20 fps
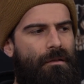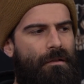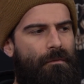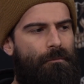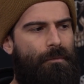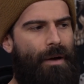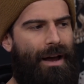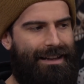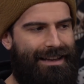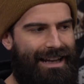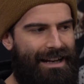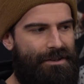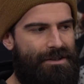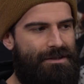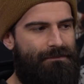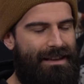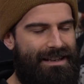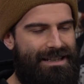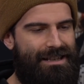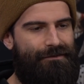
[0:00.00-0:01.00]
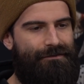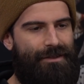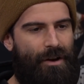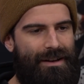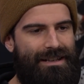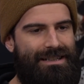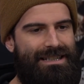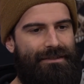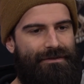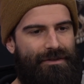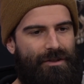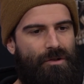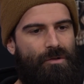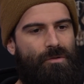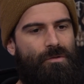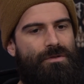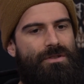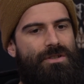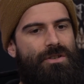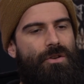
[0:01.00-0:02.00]
But again, it just makes it very
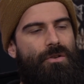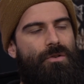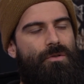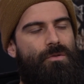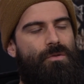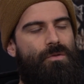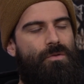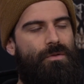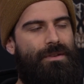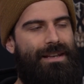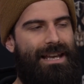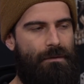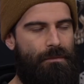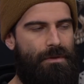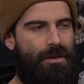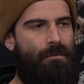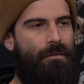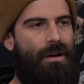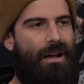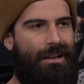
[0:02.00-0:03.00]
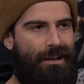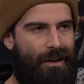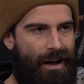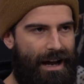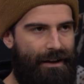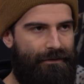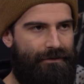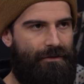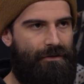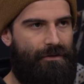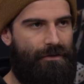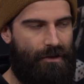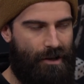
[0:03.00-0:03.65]
difficult to keep them alive